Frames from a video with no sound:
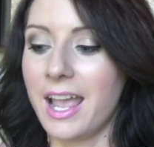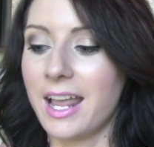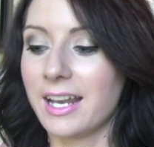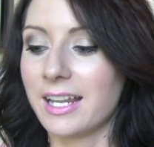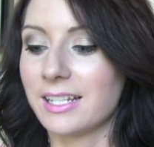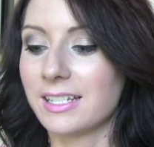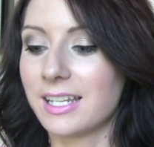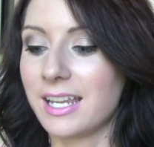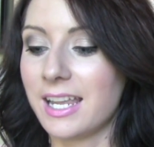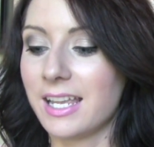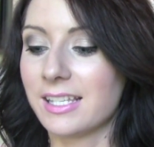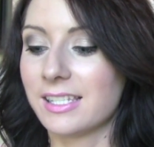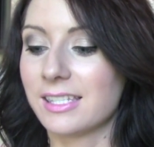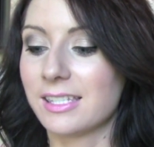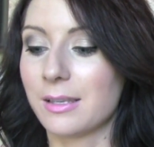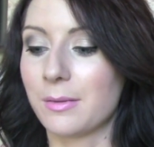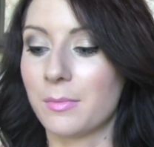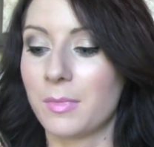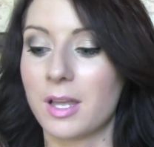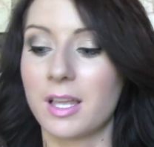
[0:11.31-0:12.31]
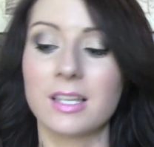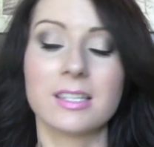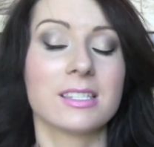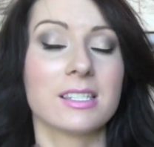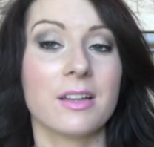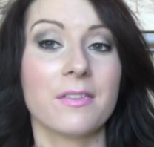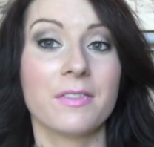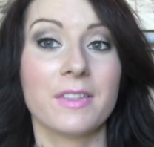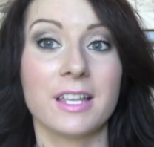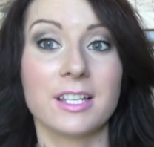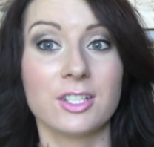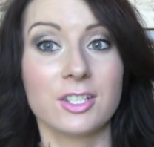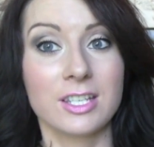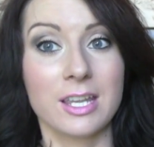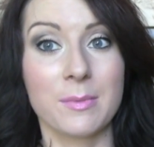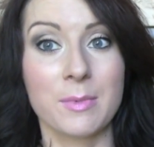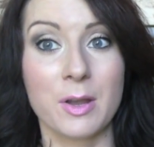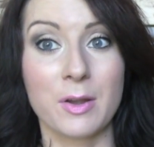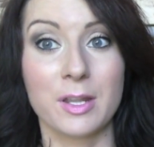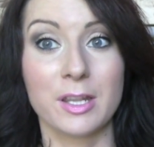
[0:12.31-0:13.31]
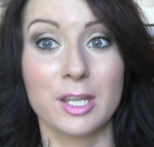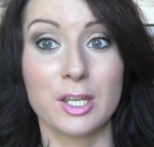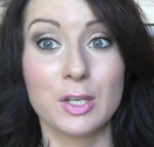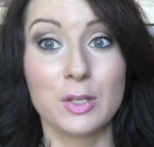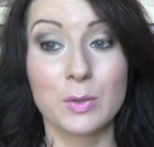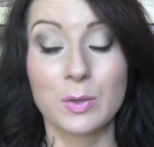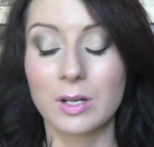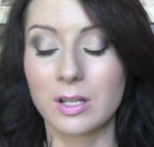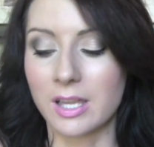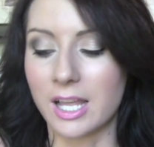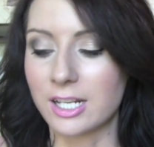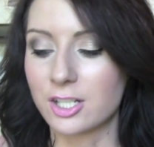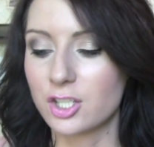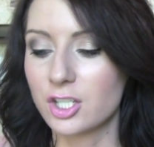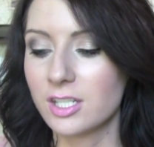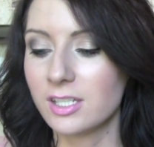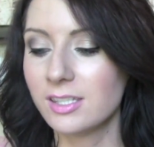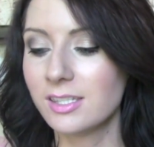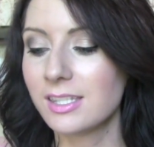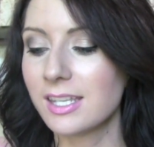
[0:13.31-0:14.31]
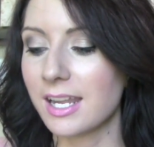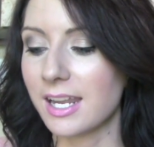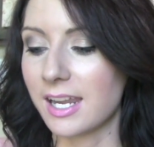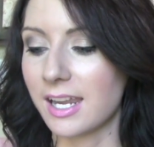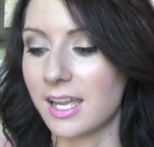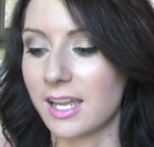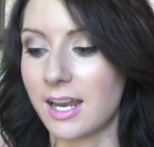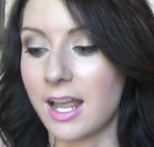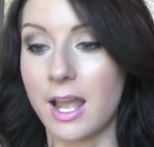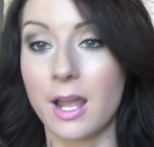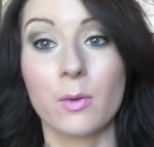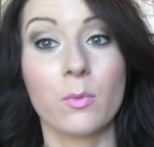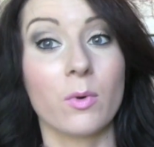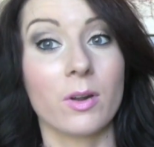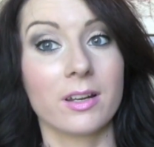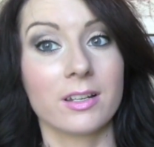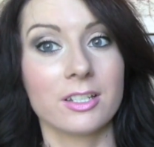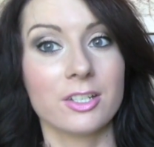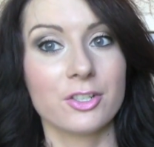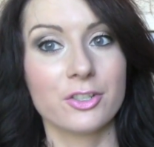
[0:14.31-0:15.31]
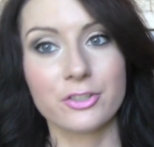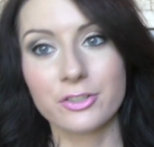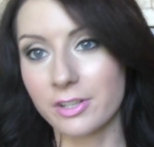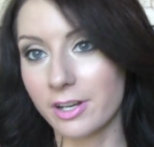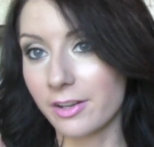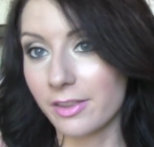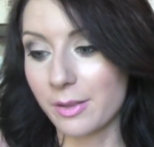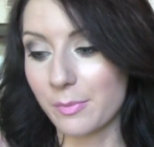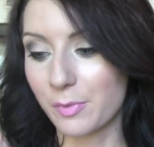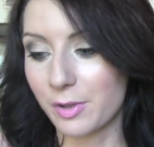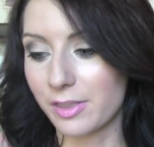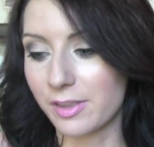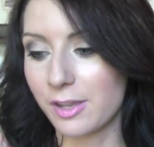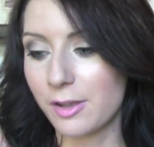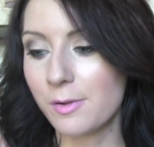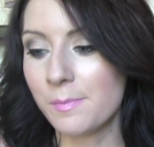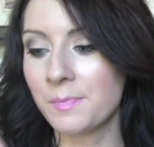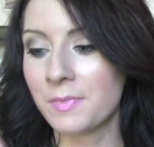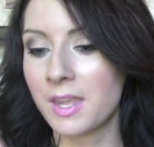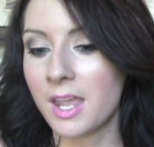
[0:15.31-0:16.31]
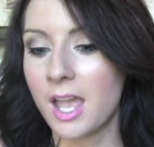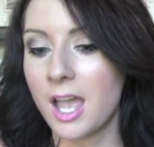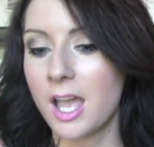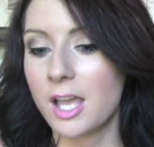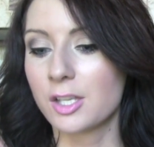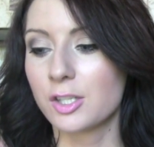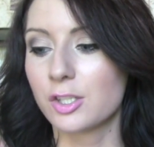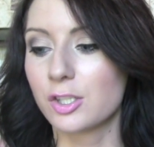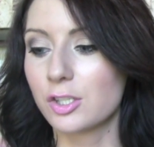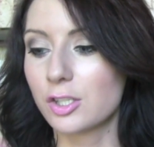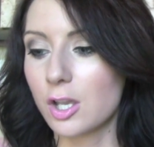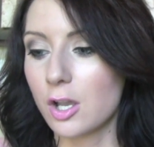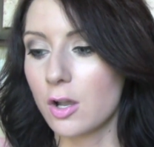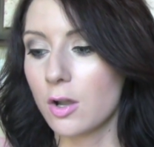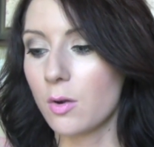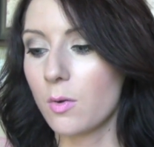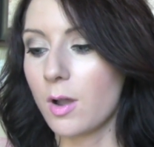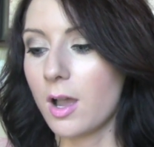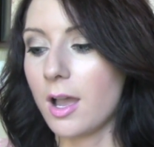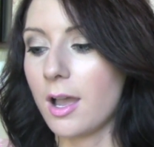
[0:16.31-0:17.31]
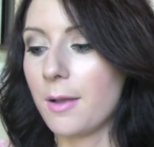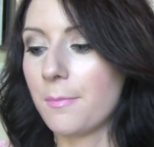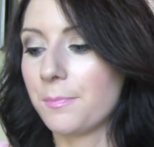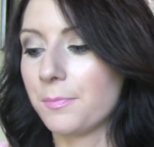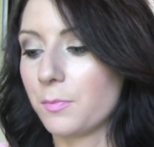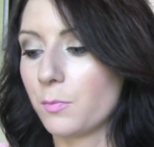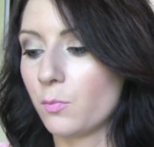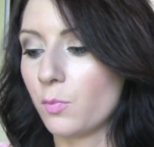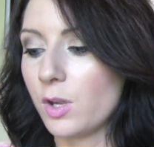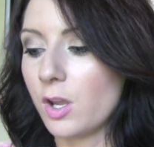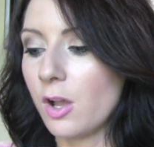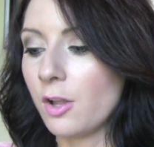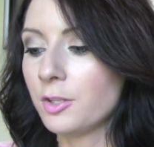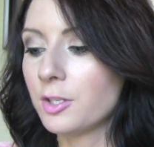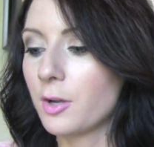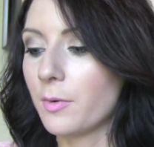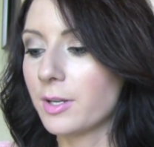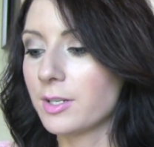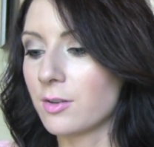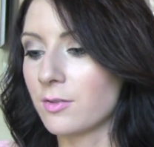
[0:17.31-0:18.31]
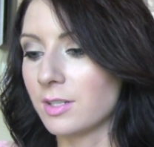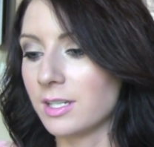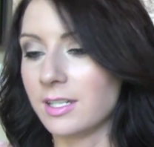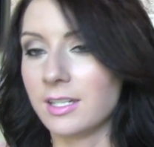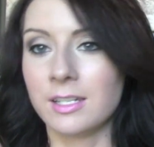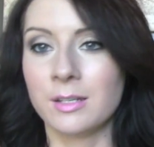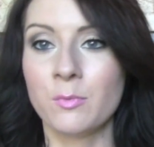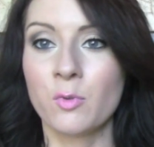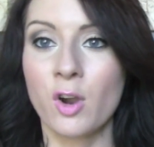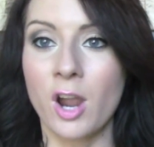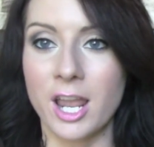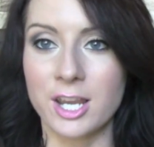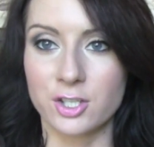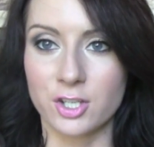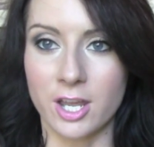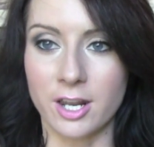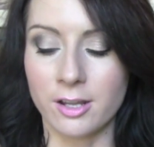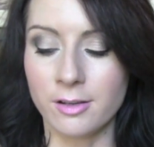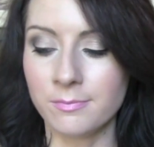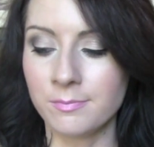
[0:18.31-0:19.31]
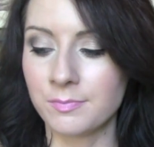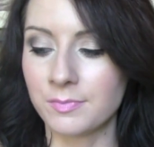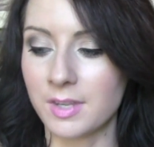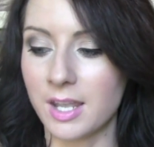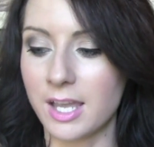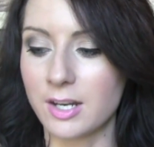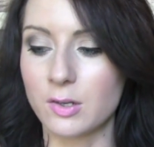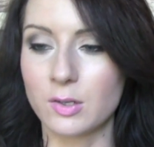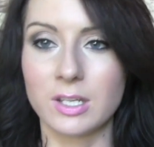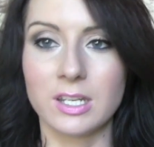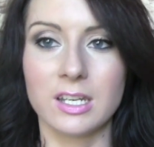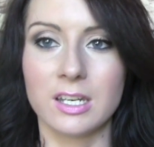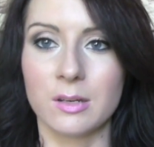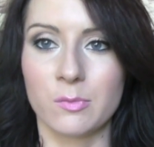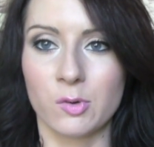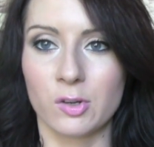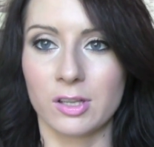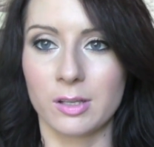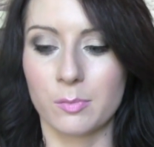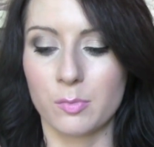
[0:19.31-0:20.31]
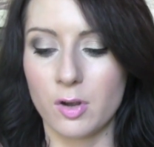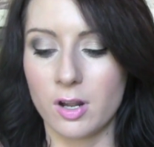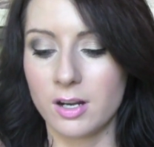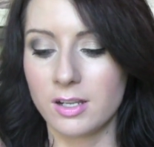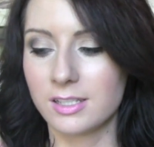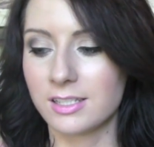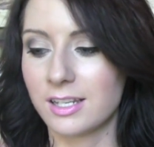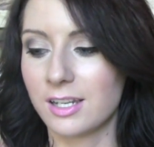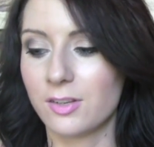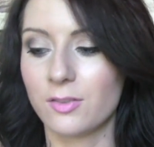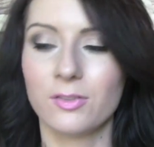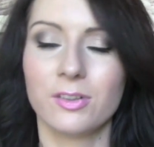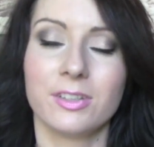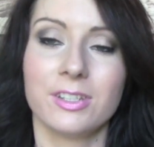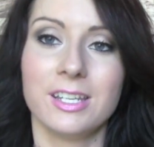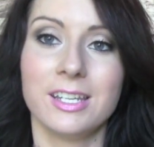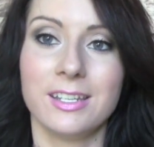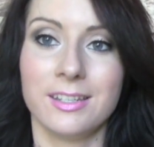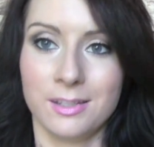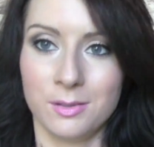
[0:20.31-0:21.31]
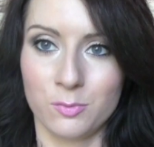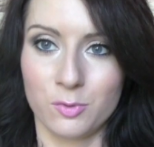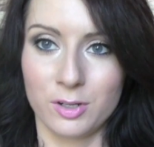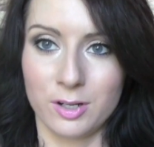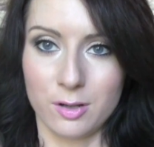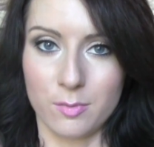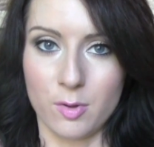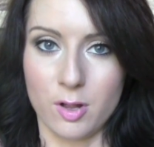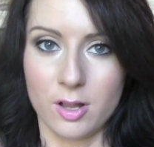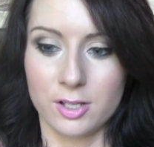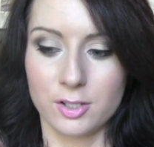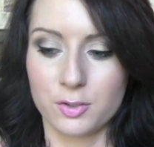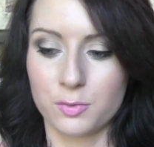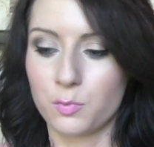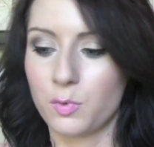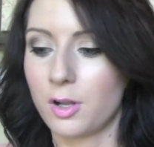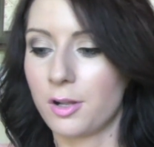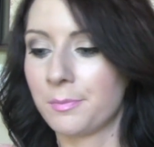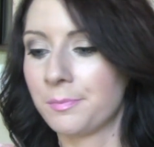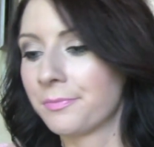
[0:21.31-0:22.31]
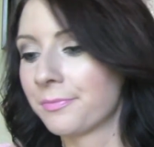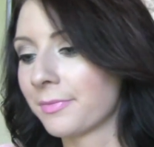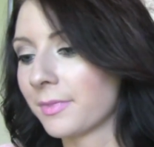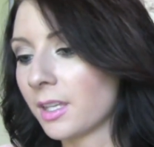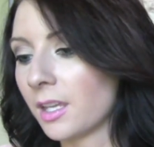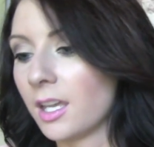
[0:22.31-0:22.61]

and it is some stuff that just came out in the new collections and I wanted to share them with you. So um, we all know I don't need any more eyeshadow, I don't need any more lip products, and I don't need any more nail polish. Well,